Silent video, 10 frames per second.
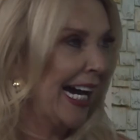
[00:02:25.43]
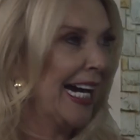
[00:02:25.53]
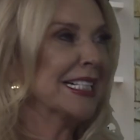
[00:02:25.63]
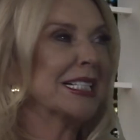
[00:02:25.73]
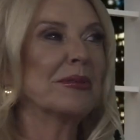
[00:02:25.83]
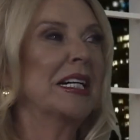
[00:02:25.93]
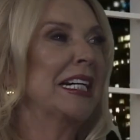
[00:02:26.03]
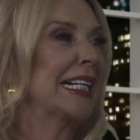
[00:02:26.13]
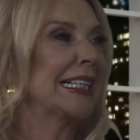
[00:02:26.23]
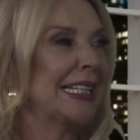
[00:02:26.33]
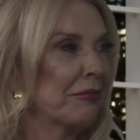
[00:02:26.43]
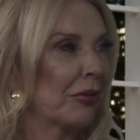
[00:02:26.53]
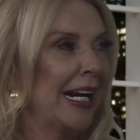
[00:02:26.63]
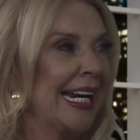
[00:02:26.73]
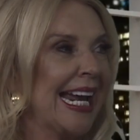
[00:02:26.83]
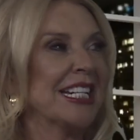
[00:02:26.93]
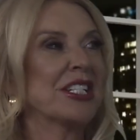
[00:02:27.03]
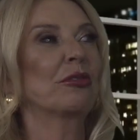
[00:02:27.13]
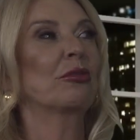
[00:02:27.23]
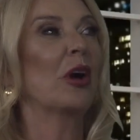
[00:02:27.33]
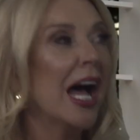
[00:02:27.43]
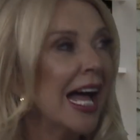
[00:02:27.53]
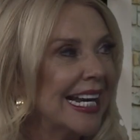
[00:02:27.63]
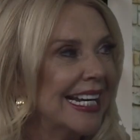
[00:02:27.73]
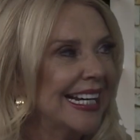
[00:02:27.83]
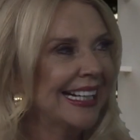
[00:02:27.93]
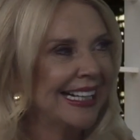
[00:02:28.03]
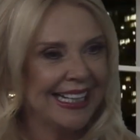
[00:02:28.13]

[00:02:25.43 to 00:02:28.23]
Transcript: I just wanted a clean break and to run.